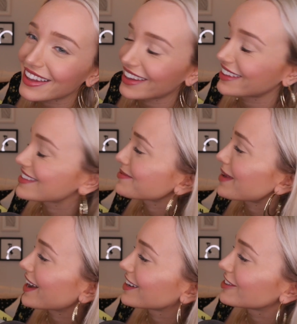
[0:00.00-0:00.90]
like this
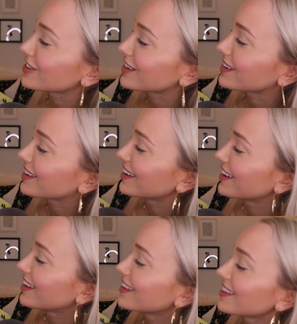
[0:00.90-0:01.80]
packaging.
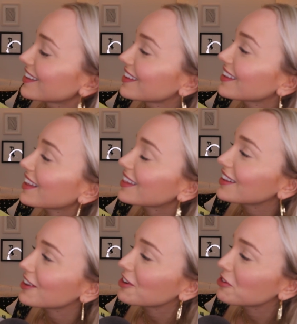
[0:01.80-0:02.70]
The
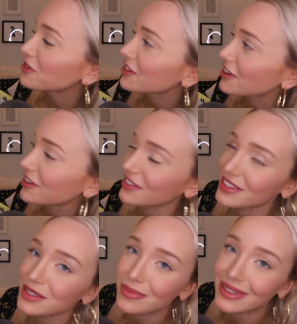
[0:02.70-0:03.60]
yellow with all
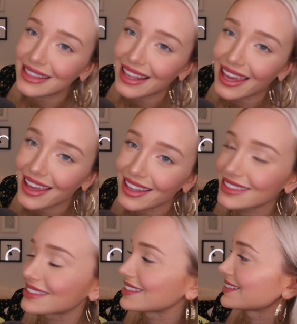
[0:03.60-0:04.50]
these
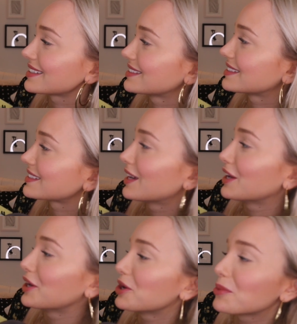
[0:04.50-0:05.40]
plants, it's
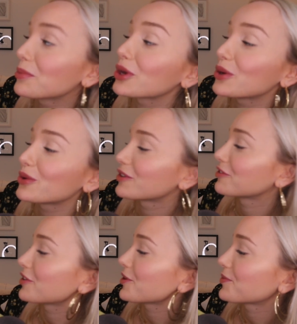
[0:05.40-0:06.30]

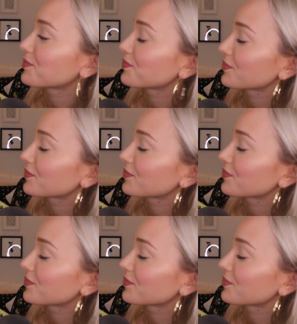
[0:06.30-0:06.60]
beautiful.